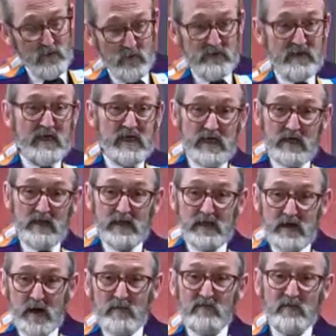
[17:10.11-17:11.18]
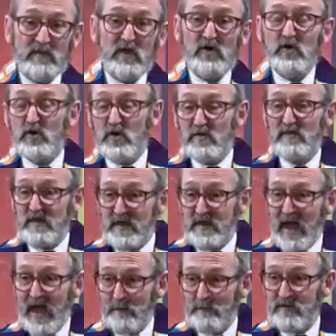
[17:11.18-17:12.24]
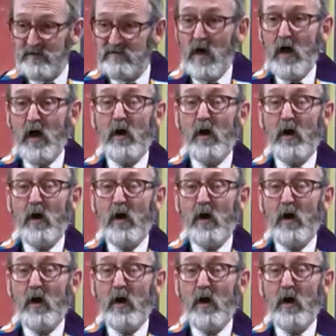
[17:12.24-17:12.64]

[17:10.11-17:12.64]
when the healing comes, when the good thing happens,